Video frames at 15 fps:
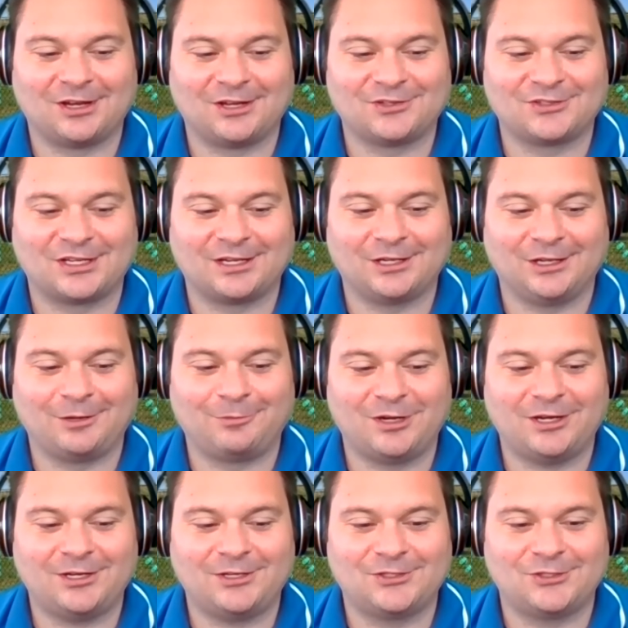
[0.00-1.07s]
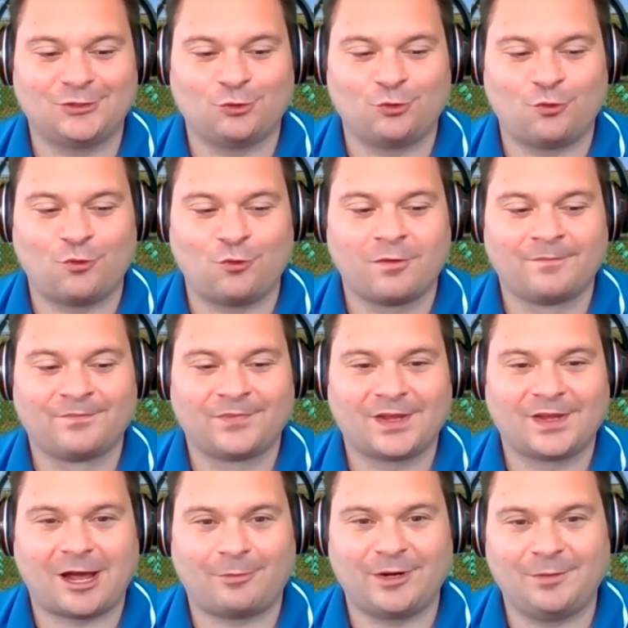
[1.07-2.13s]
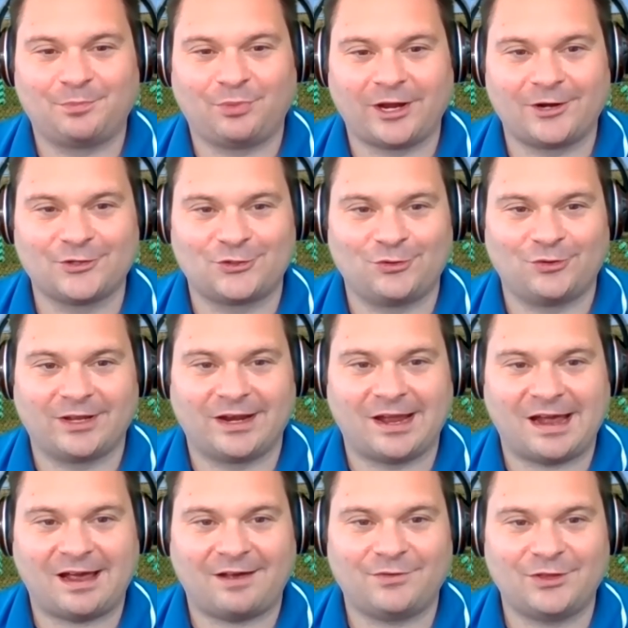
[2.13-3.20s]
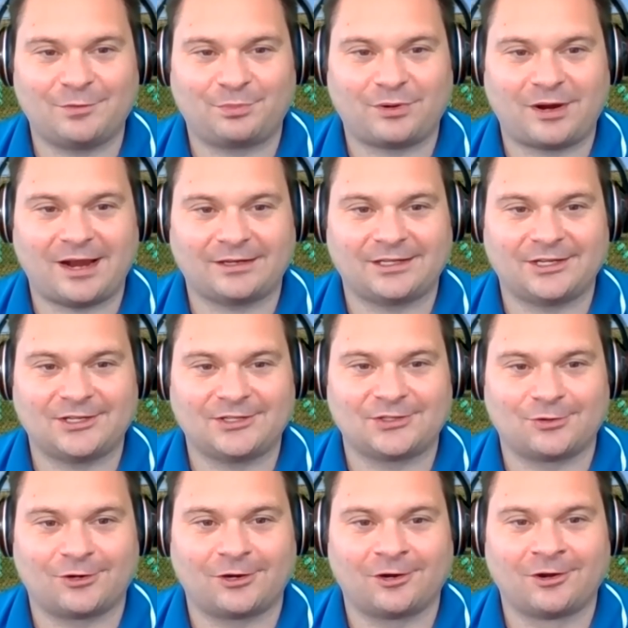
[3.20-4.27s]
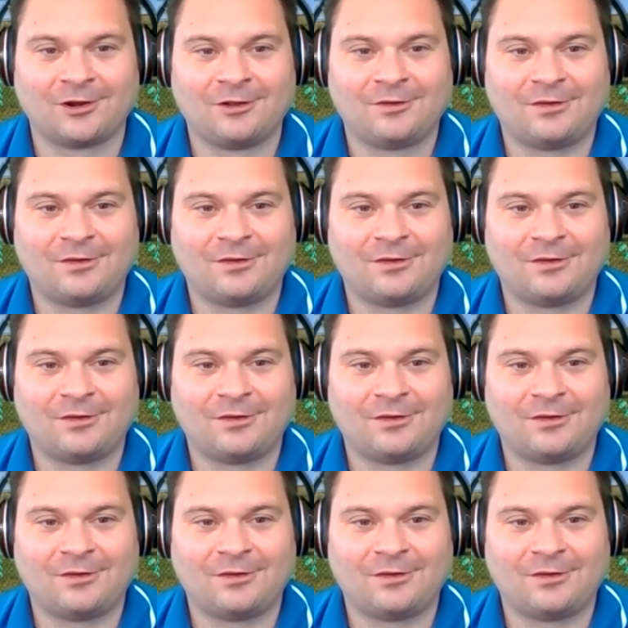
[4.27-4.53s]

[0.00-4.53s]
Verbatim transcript: Is it limited to how many players you can have in the practice, or